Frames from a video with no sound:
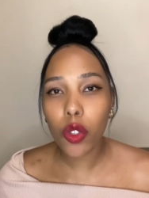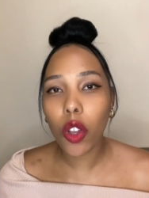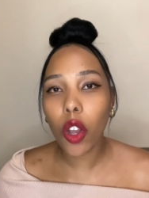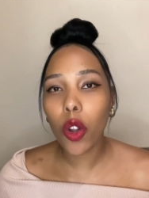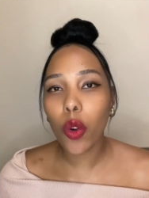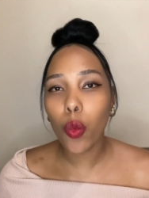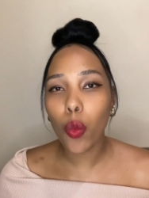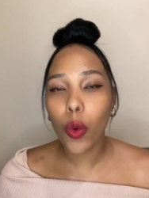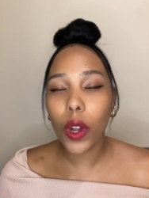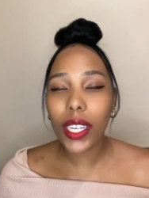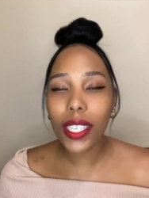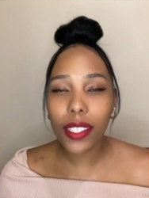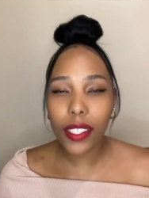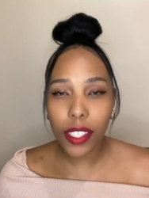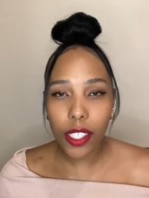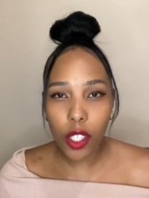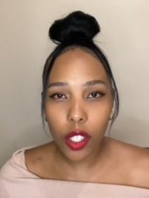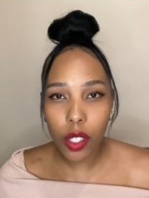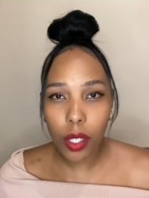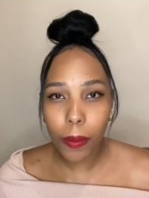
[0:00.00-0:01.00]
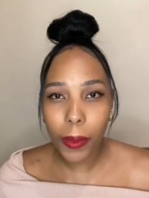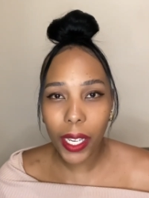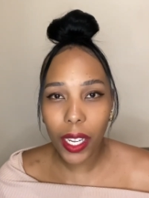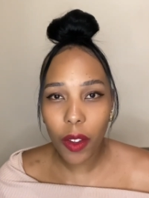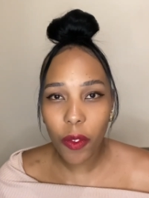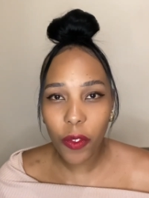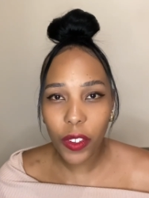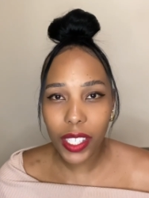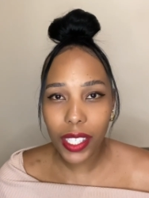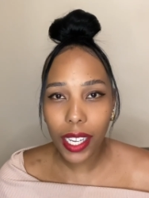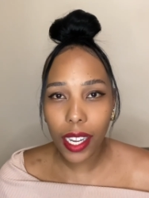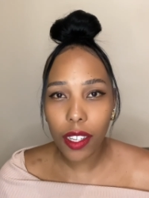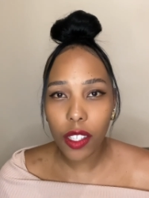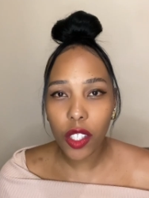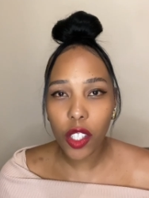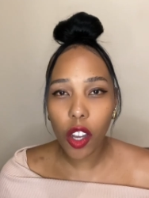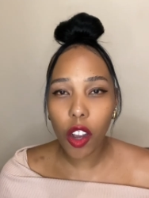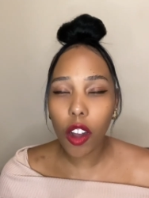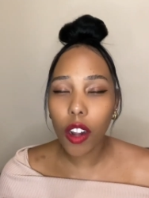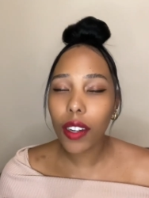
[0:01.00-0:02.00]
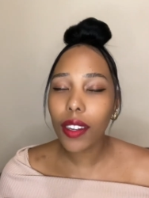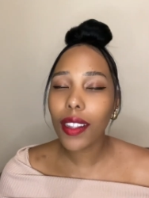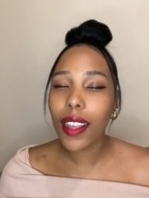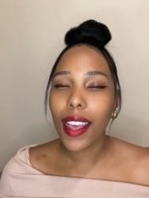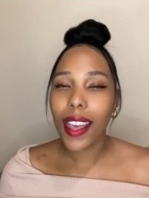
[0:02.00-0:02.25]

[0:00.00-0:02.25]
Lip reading: on what needs to be emphasized on,